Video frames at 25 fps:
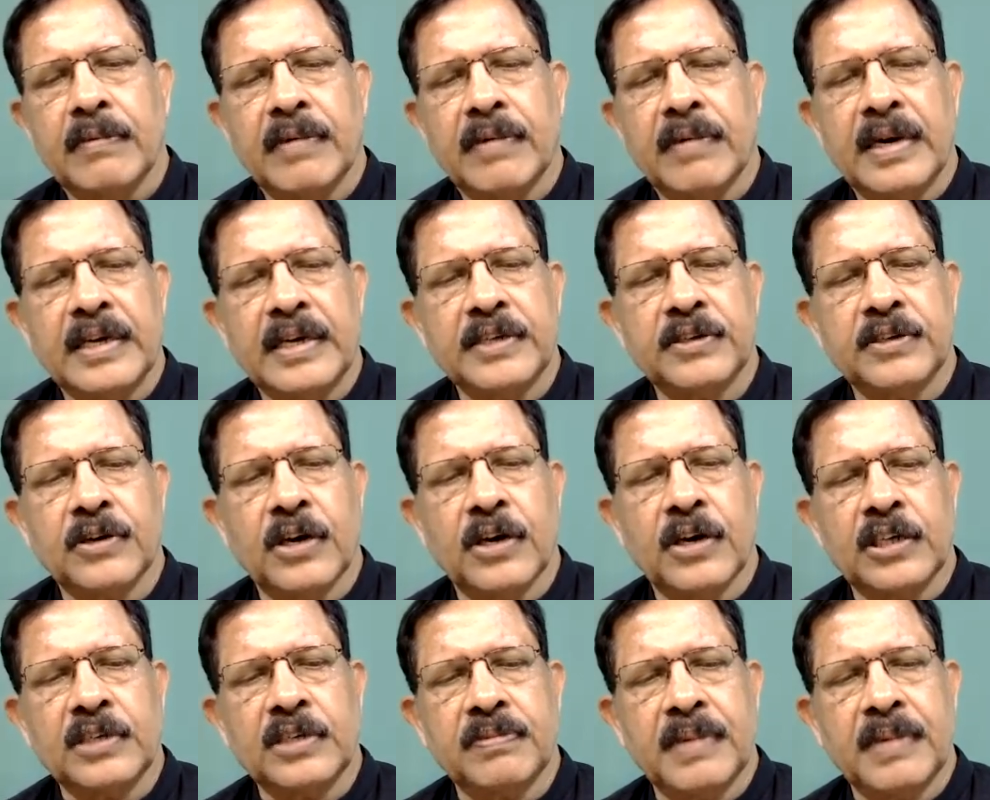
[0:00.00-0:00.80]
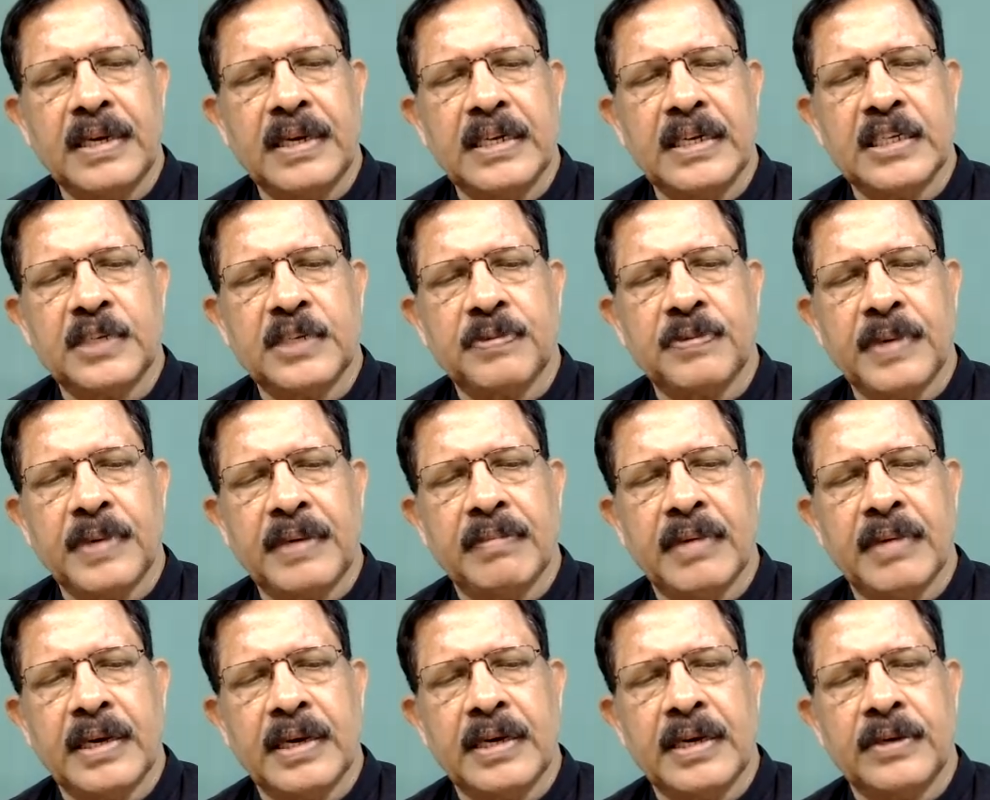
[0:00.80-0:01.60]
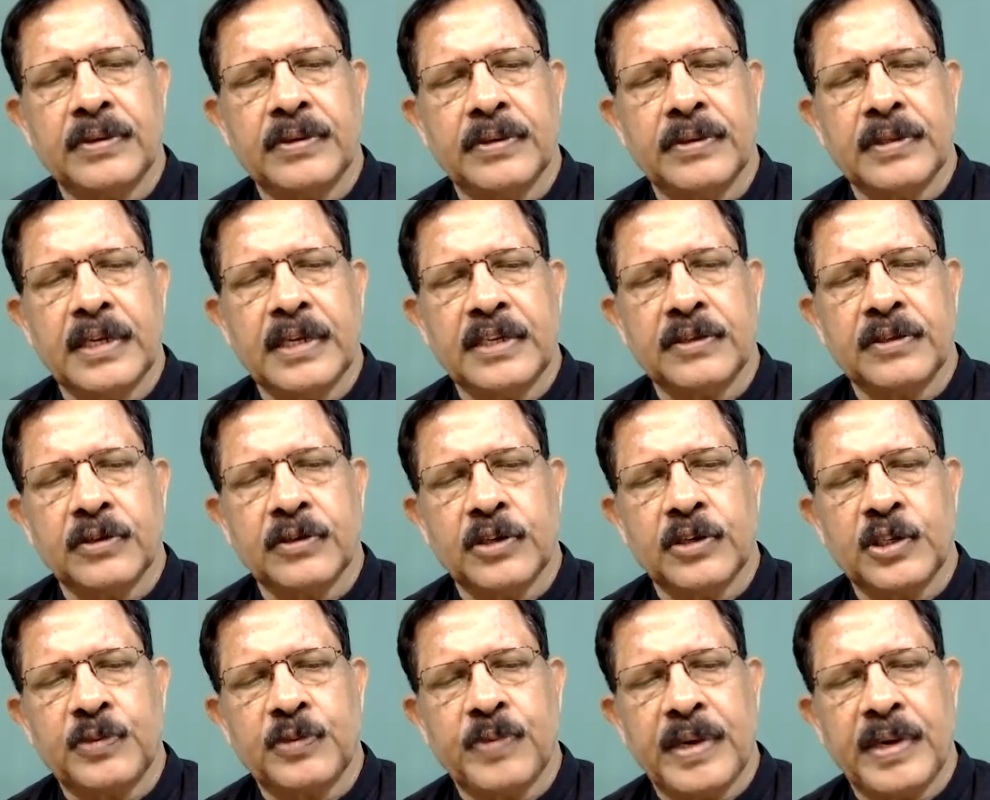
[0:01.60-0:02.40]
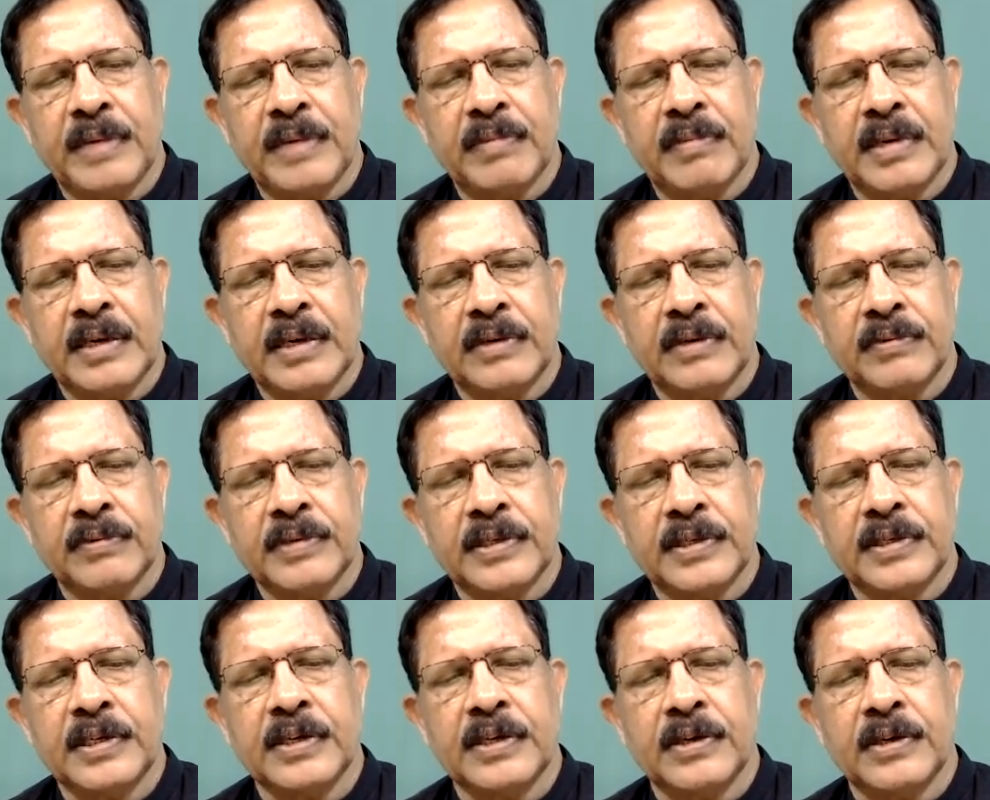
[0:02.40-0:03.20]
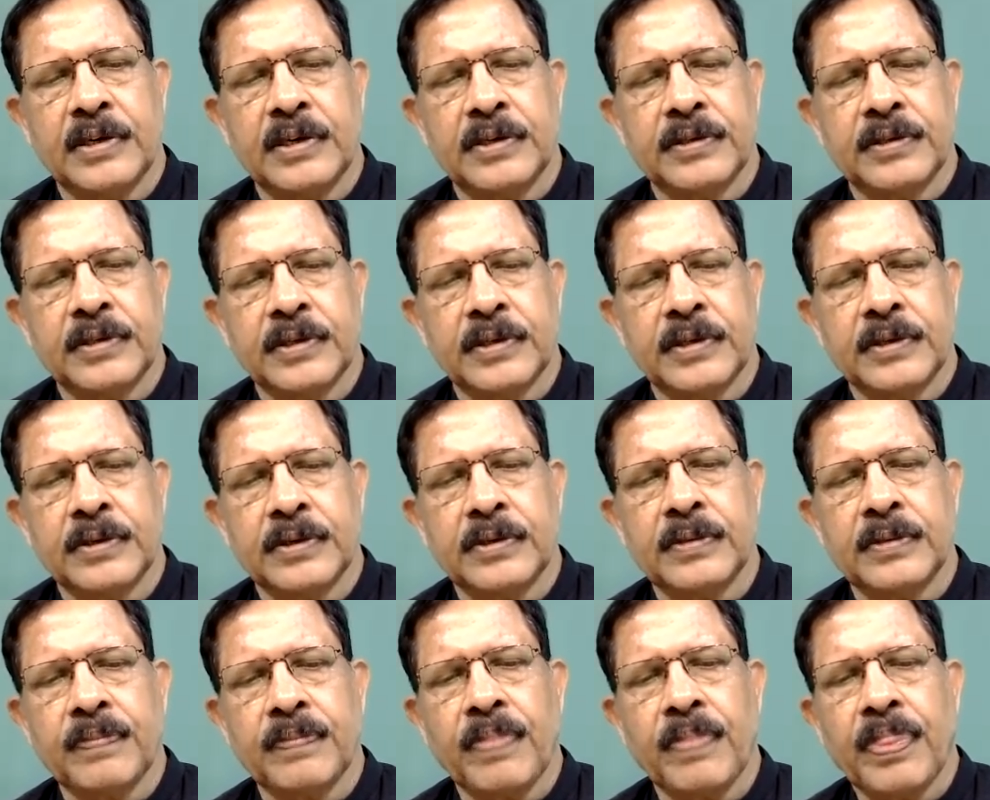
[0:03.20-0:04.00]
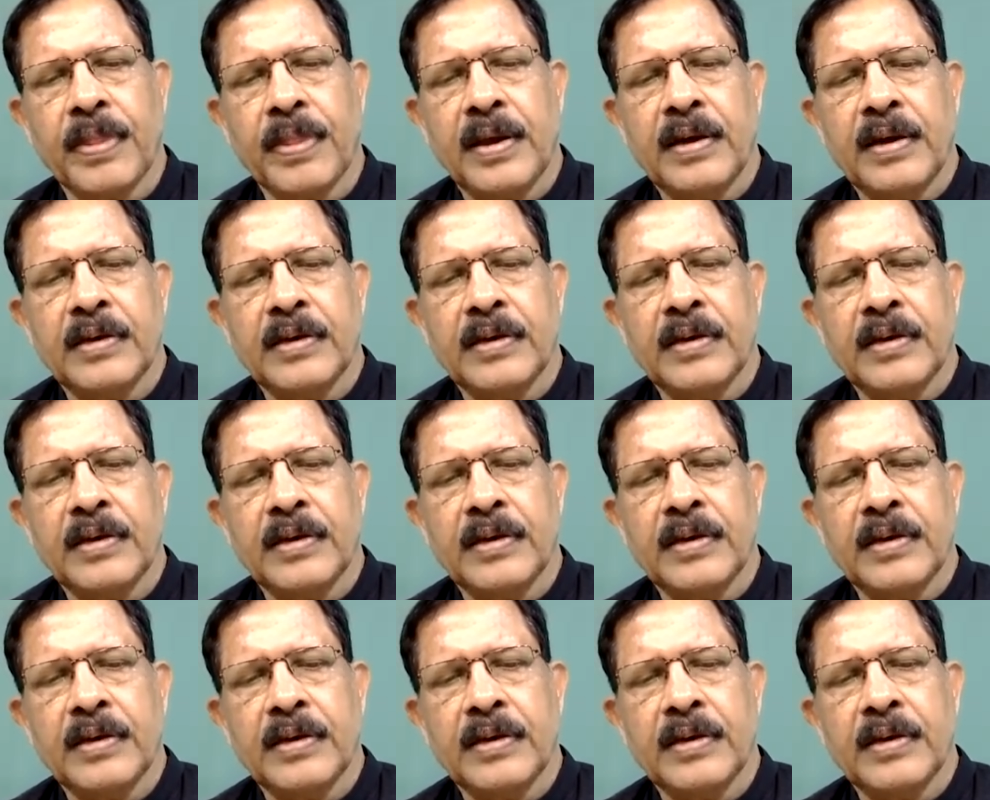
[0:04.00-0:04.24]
What is cos minus pi by 2? That's cos pi by 2, which is equal to 0.